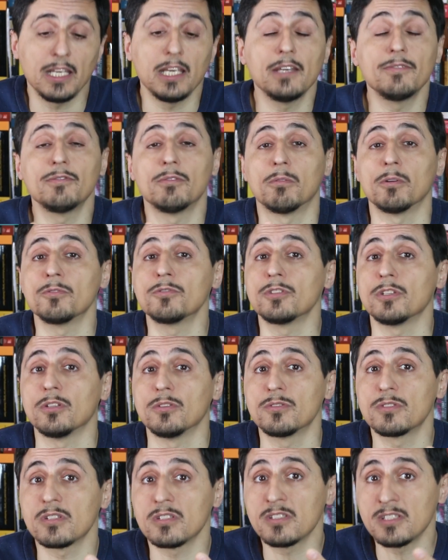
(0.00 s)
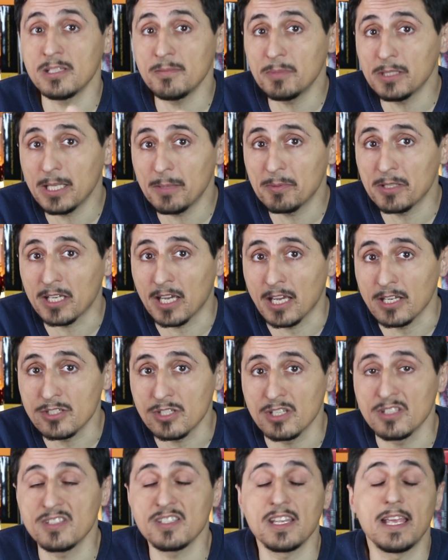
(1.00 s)
if we want to use simple
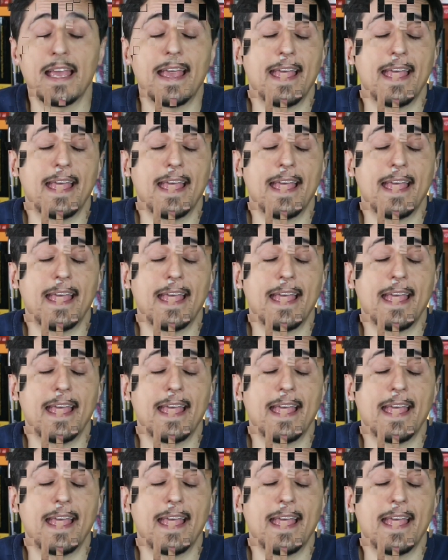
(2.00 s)
applications,